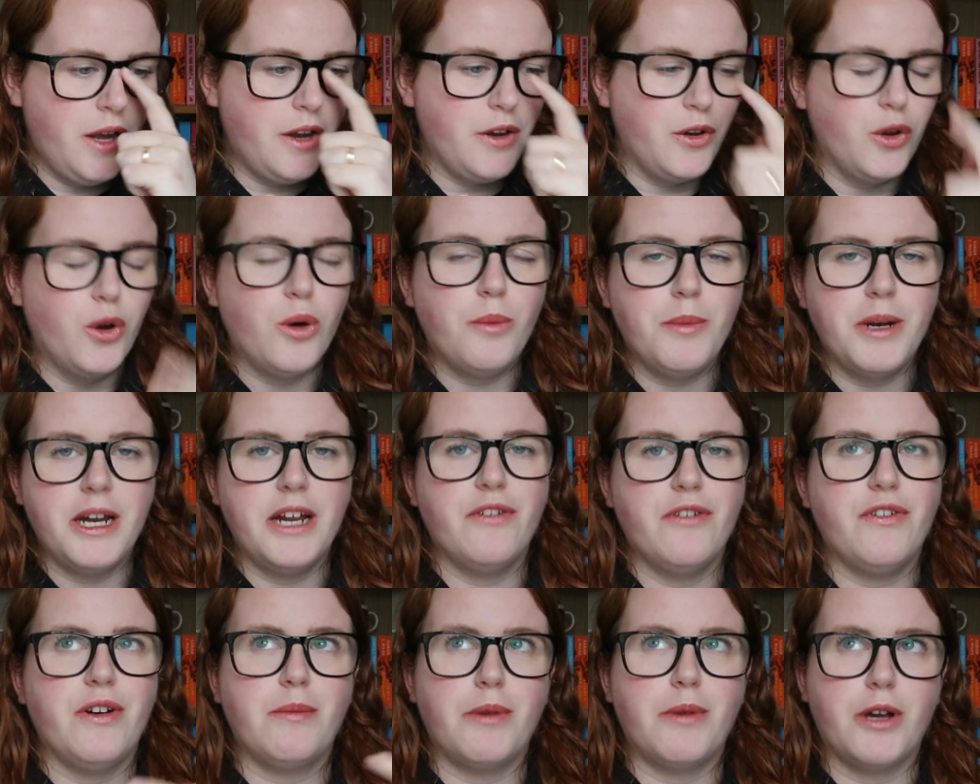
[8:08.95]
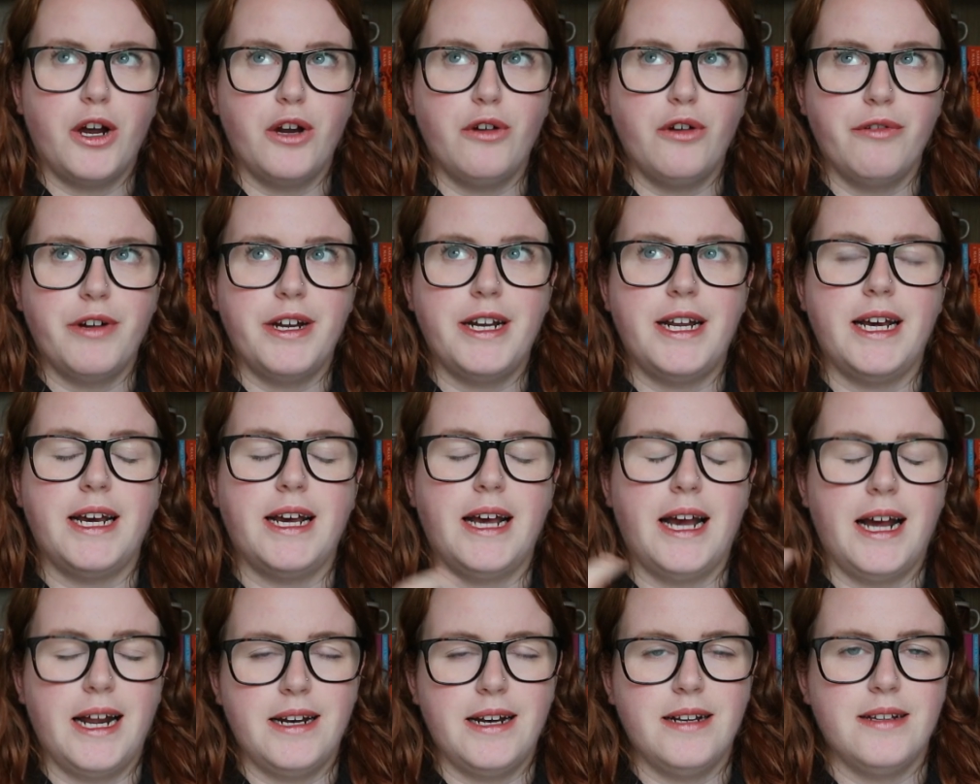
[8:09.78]
Normally, if I'm
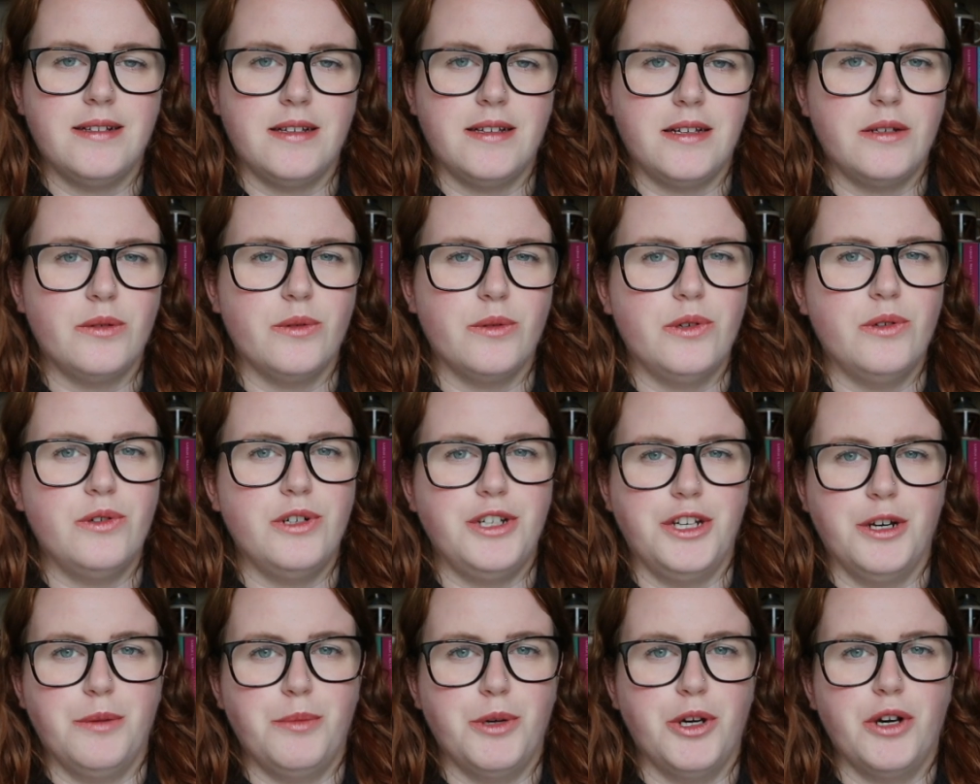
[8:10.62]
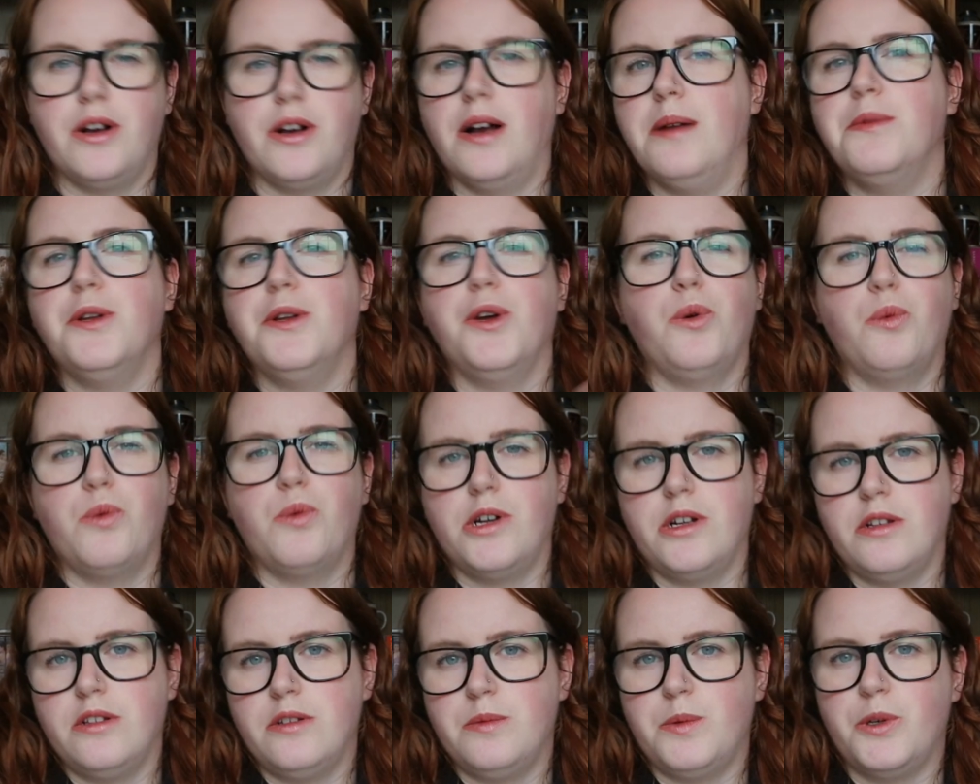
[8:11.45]
co-reading and listening to an audiobook, I'm doing
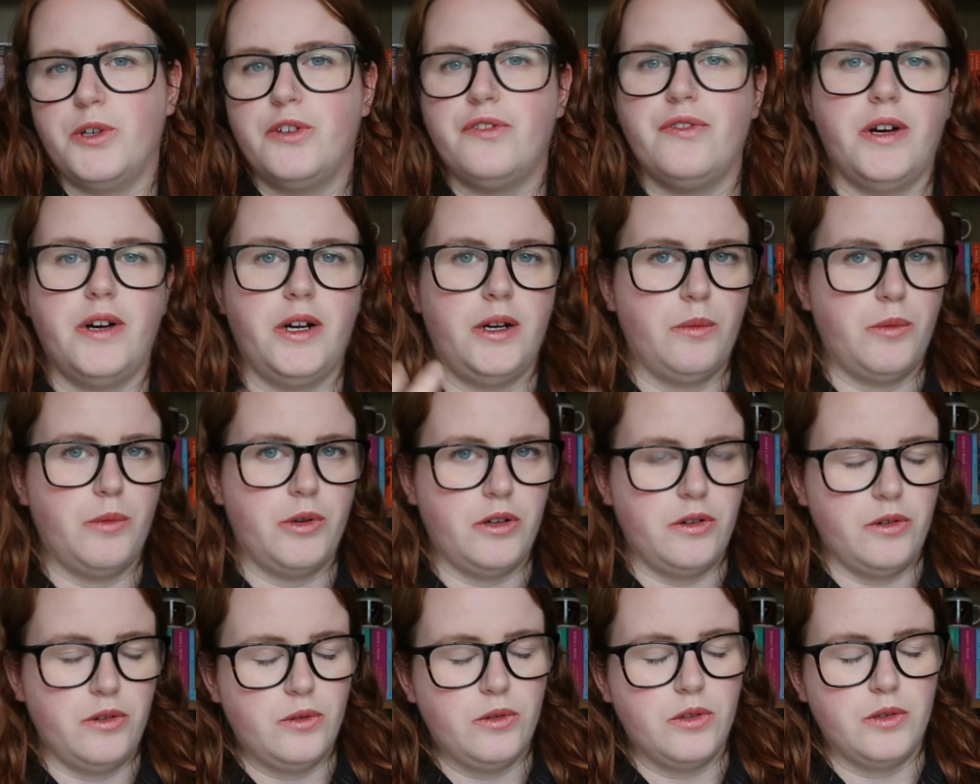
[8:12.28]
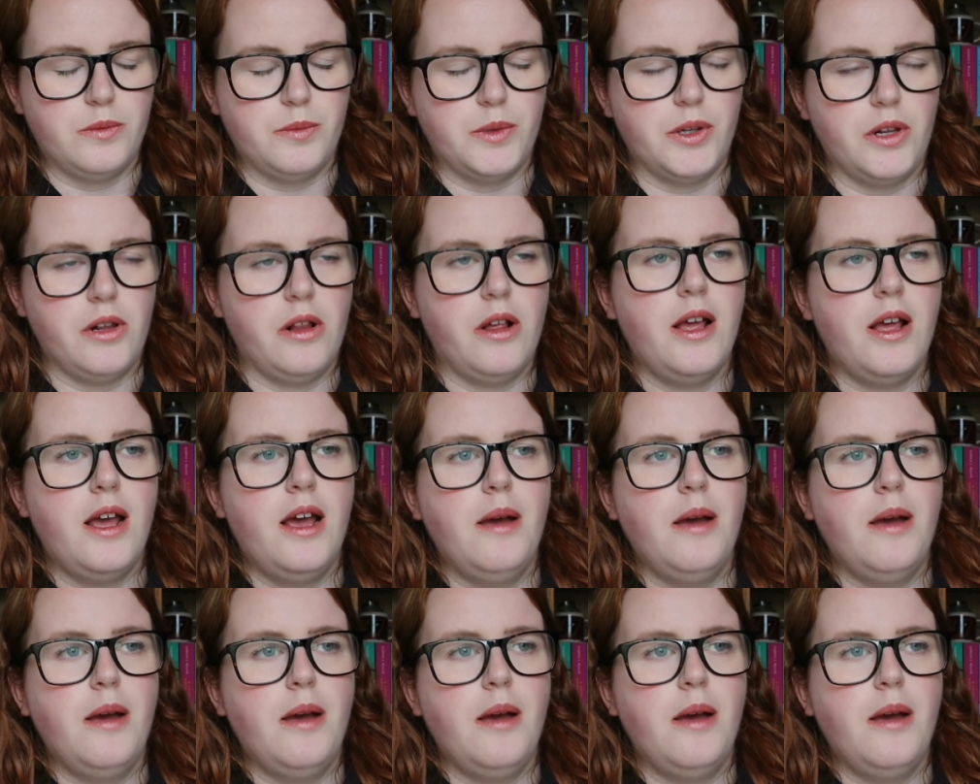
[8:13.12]
one on Spotify and one on Audible,